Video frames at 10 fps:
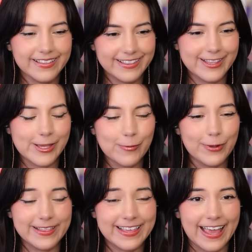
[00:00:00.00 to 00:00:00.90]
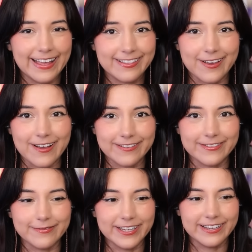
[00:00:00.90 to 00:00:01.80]
Do a TikTok
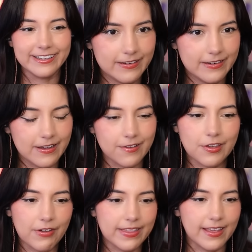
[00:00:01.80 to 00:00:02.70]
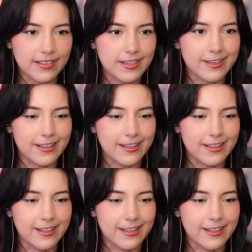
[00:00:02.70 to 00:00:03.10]
with me. Although I'd like to see